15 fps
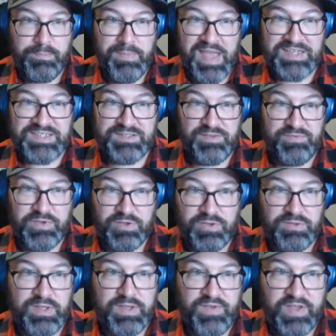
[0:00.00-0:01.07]
matching the
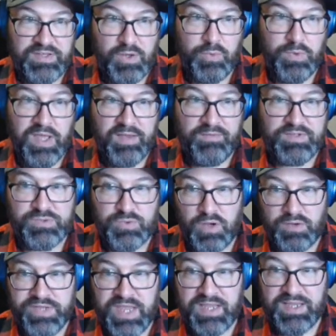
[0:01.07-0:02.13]
field if I don't have a
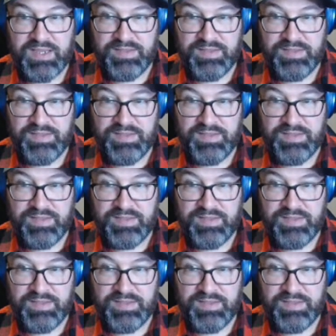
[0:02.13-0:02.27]
strong take,